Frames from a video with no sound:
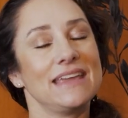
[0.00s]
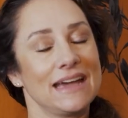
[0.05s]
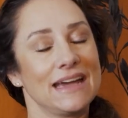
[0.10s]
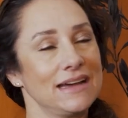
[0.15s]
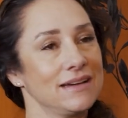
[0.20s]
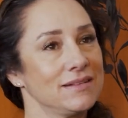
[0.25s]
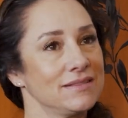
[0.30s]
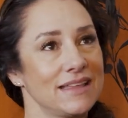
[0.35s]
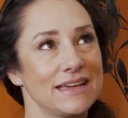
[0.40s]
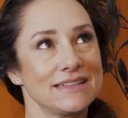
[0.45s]

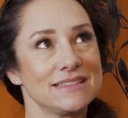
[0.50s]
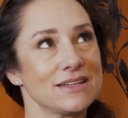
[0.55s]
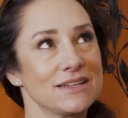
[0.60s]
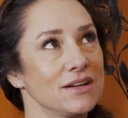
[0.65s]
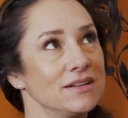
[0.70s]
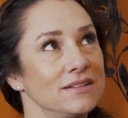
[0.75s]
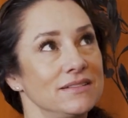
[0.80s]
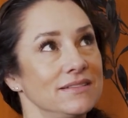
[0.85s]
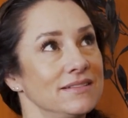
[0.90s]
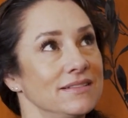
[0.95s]
Yeah, that's
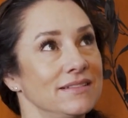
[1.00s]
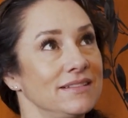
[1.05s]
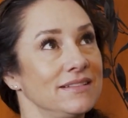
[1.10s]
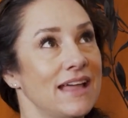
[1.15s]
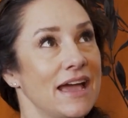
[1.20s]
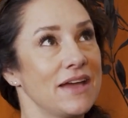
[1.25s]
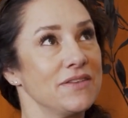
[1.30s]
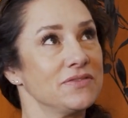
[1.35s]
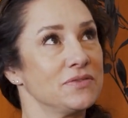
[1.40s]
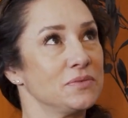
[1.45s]
our
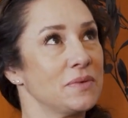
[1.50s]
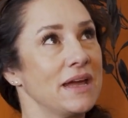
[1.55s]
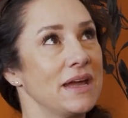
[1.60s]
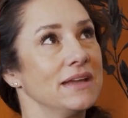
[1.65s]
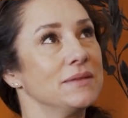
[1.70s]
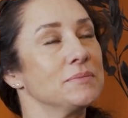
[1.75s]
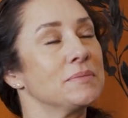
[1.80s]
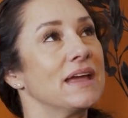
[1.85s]
life, right?